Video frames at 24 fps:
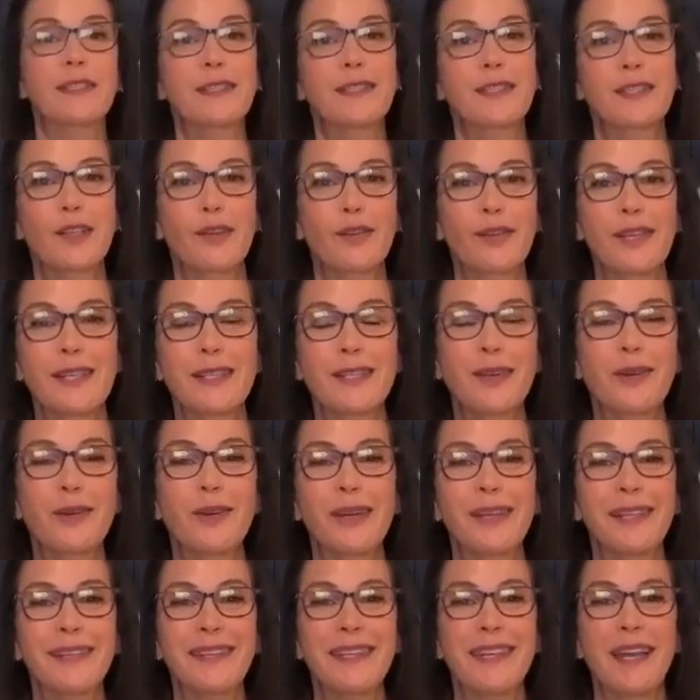So these are
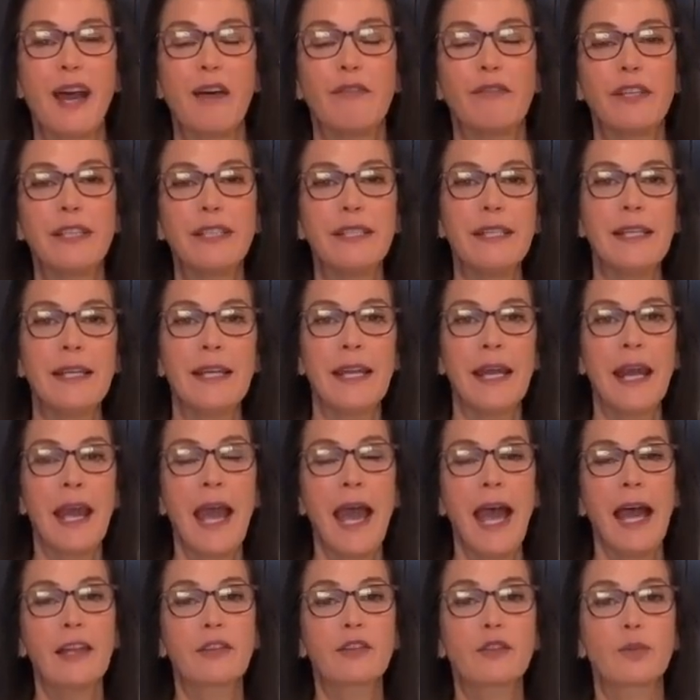going in the oven
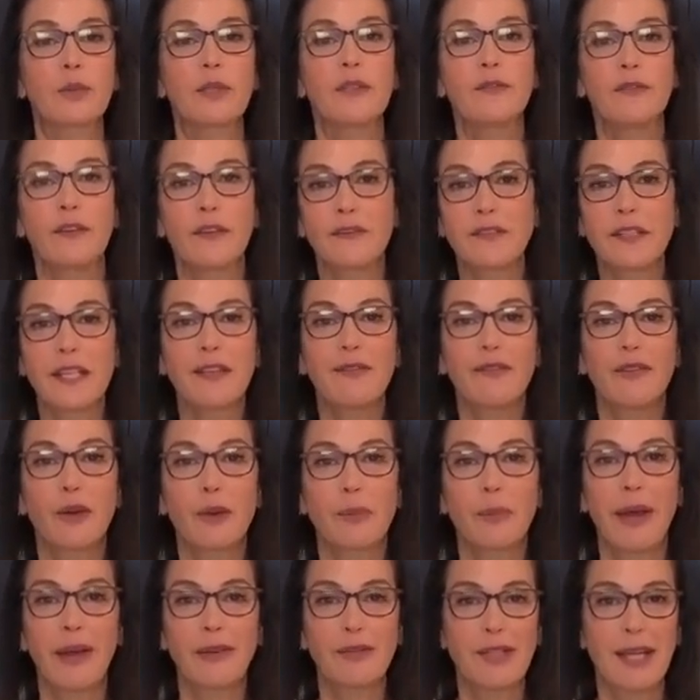at 350 for
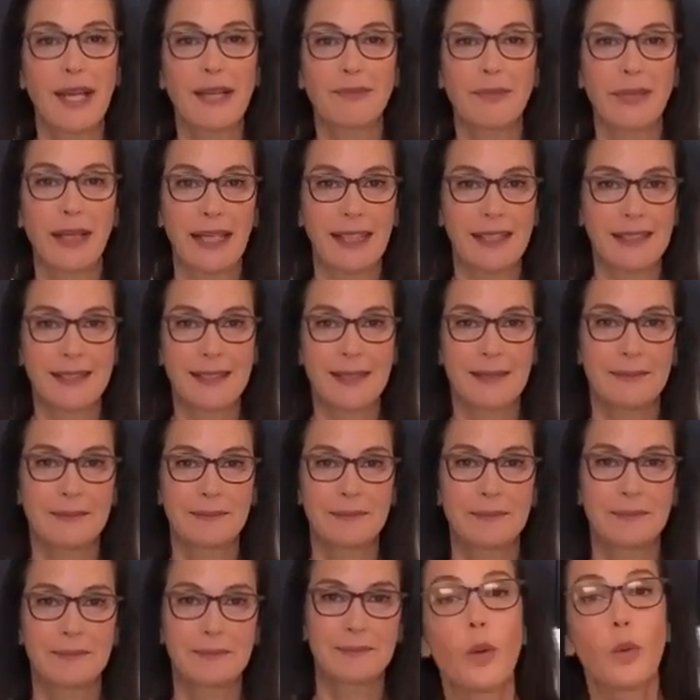about 10 minutes.
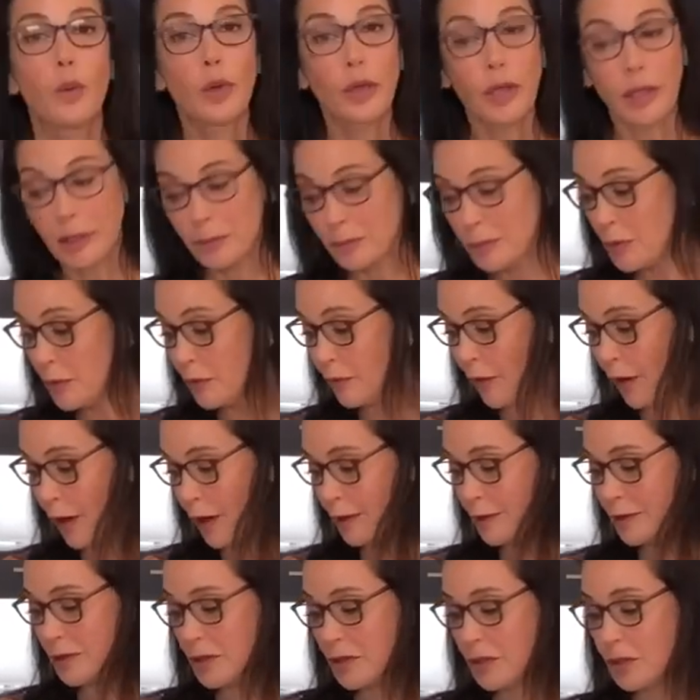We're going to move
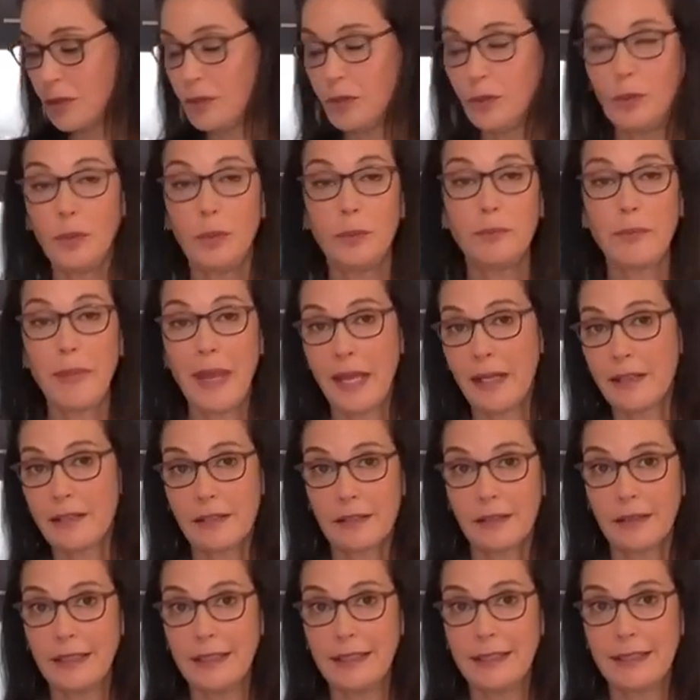on to
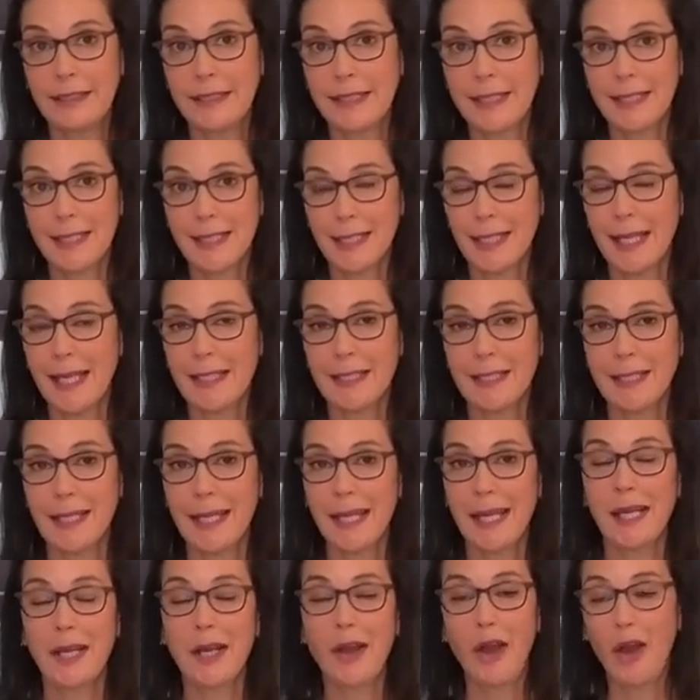mandolin
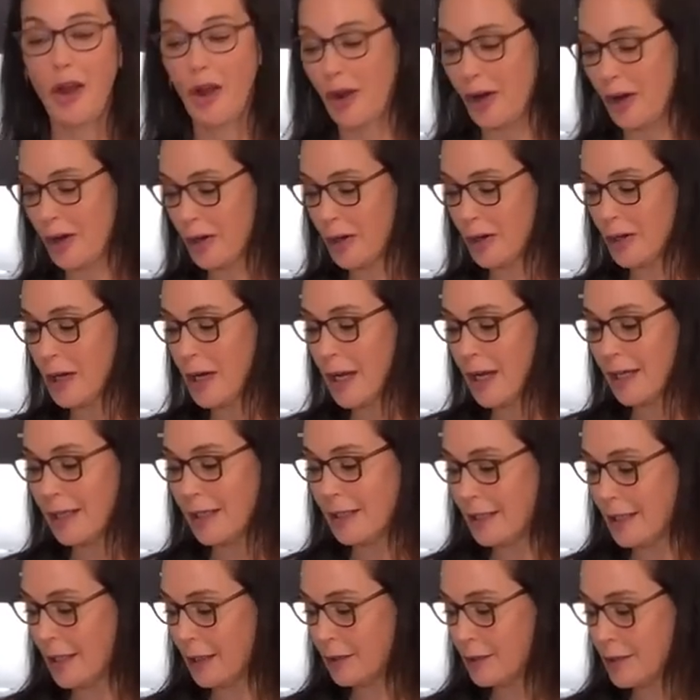slicing our
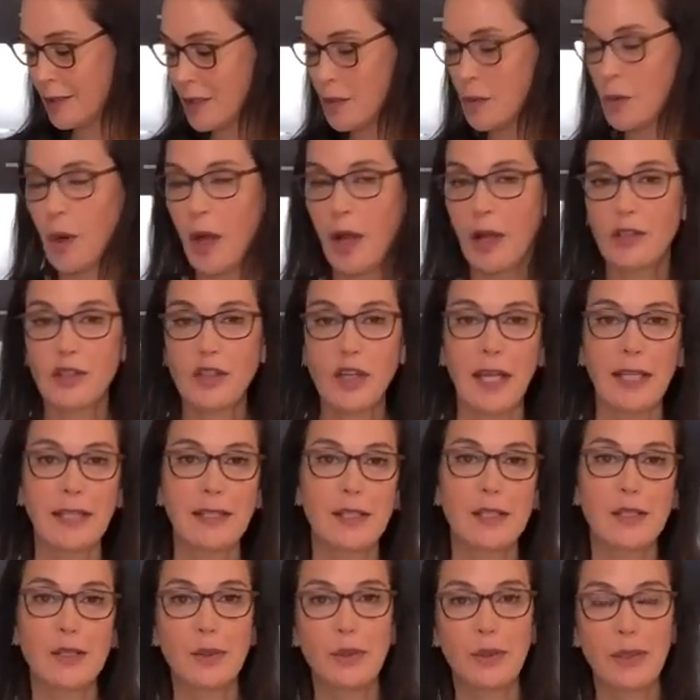yellow squash
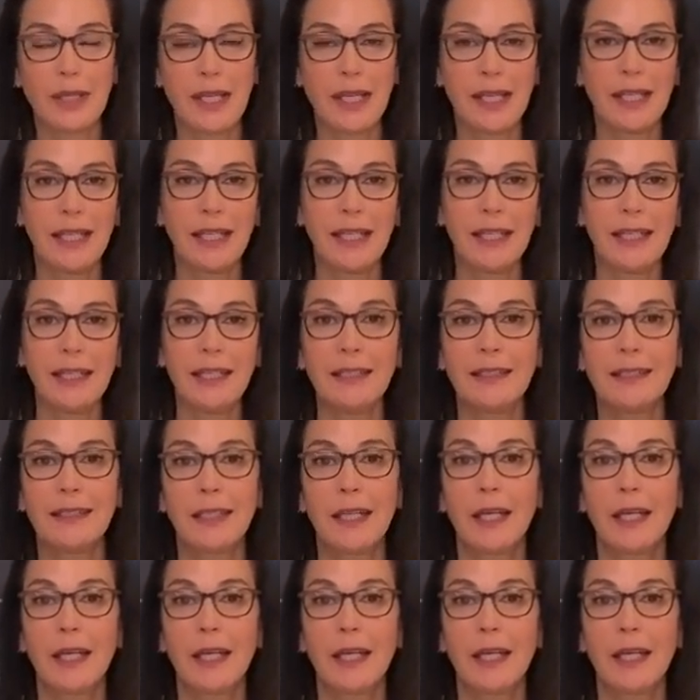and zucchini